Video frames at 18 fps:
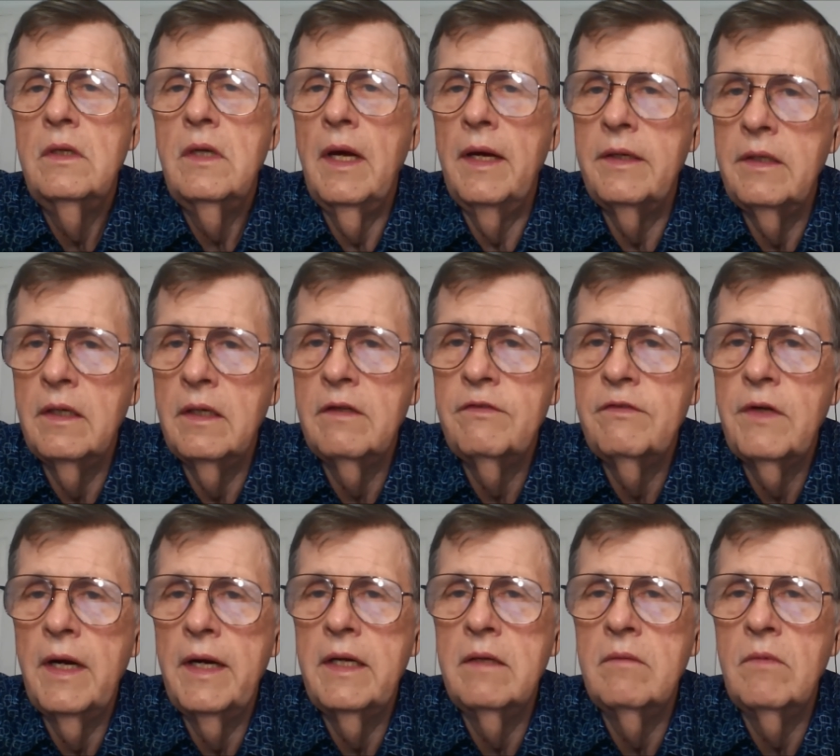
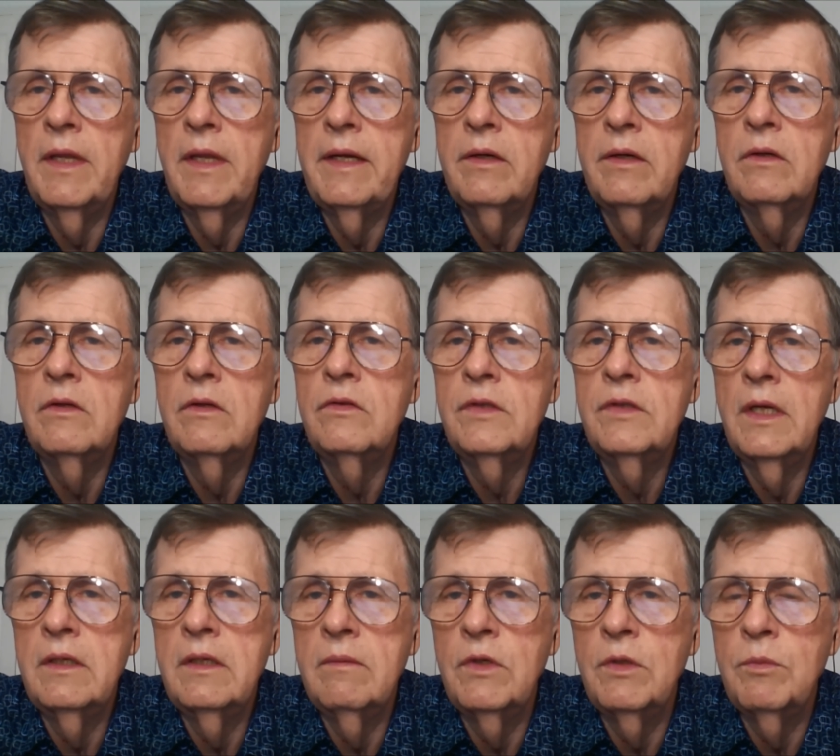identified him later,
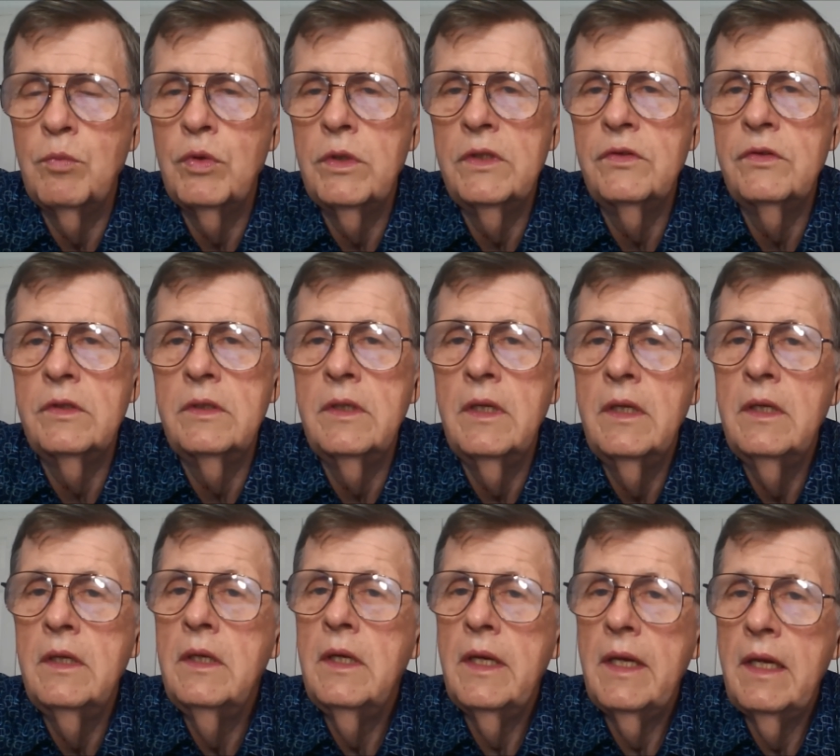sent him to prison.
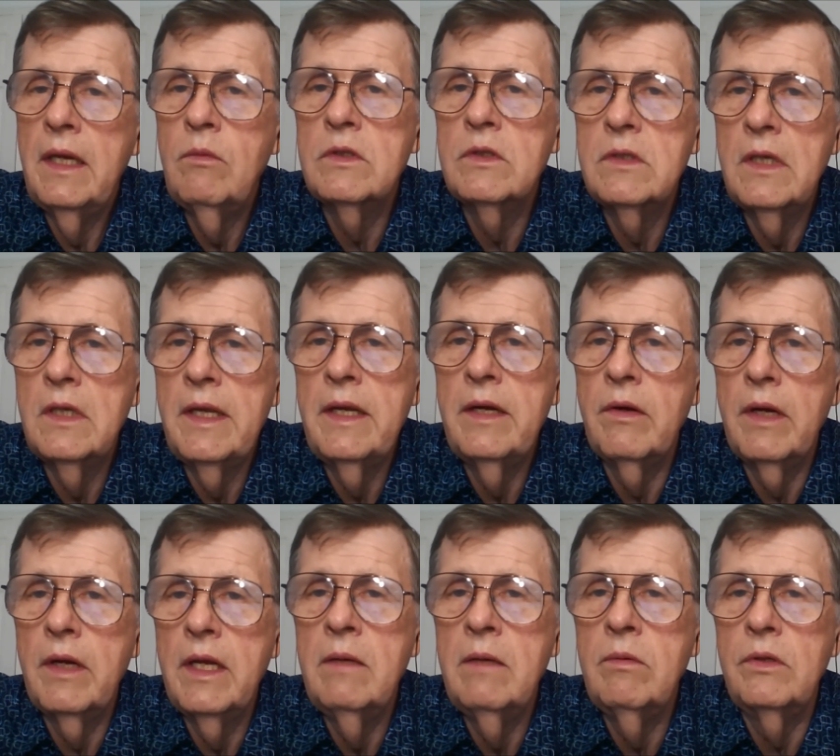He was
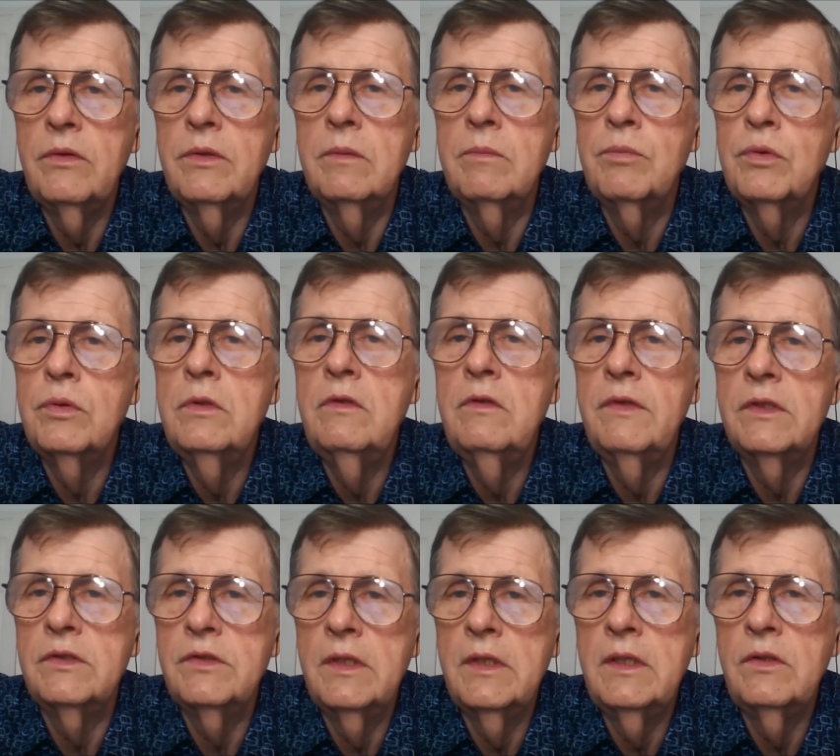later able to prove
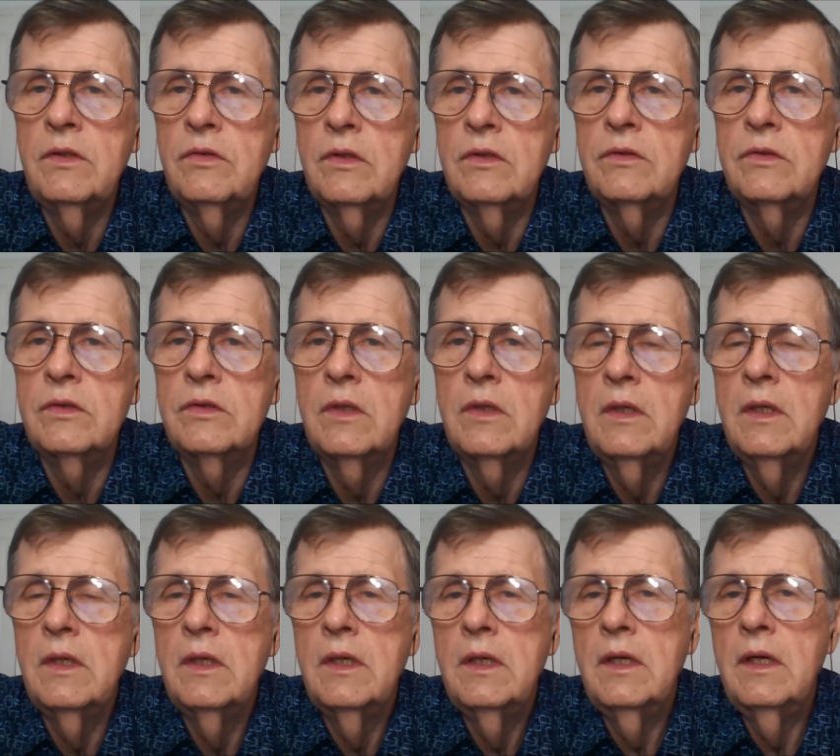his innocence
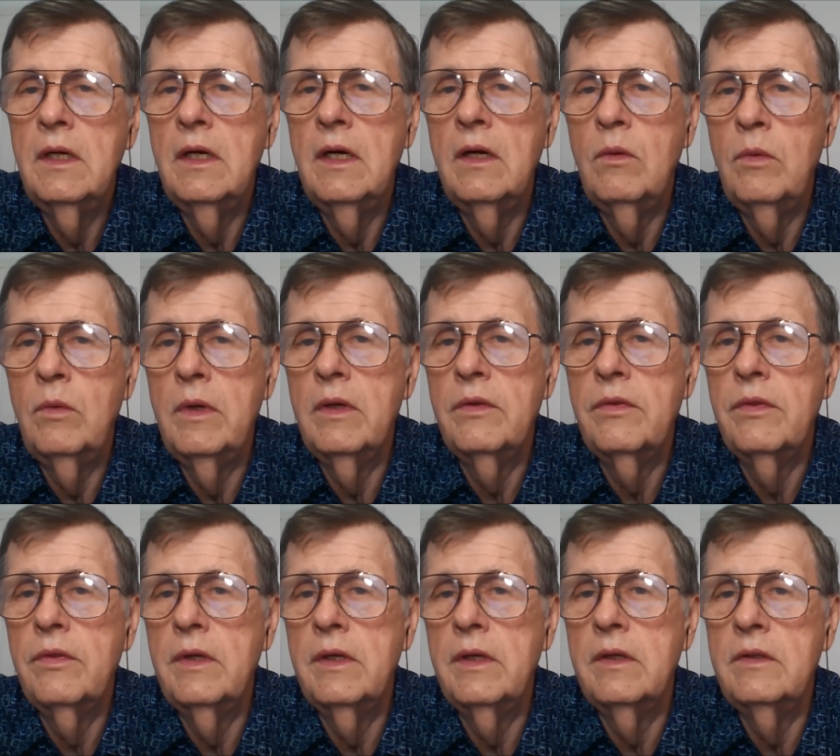
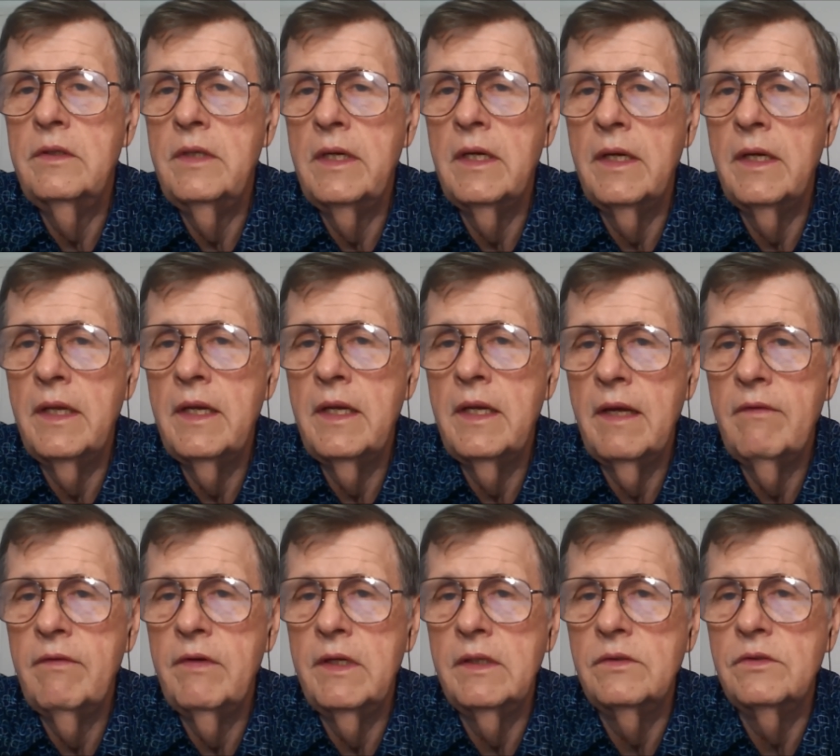with DNA
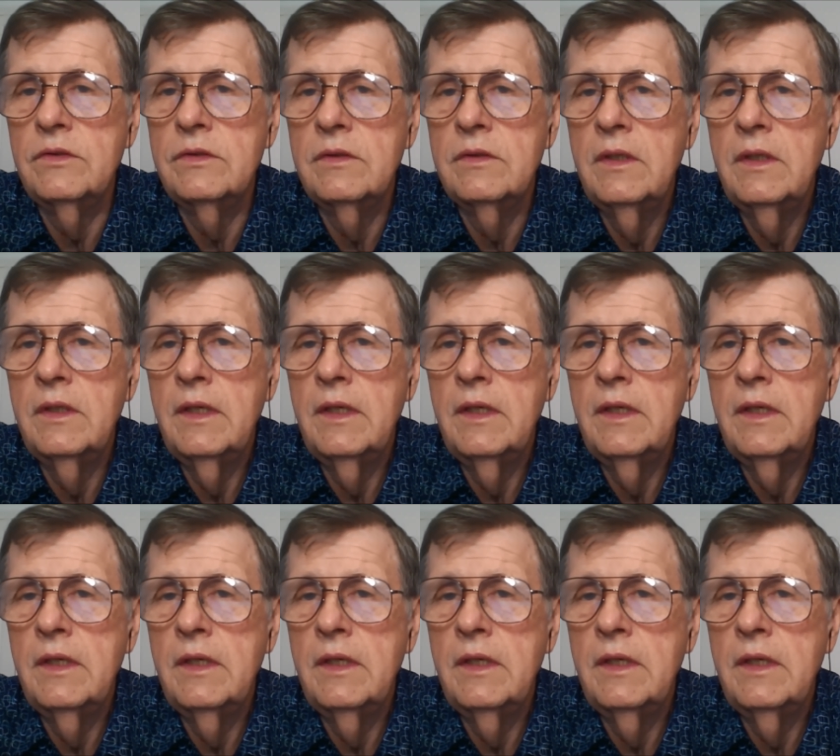evidence,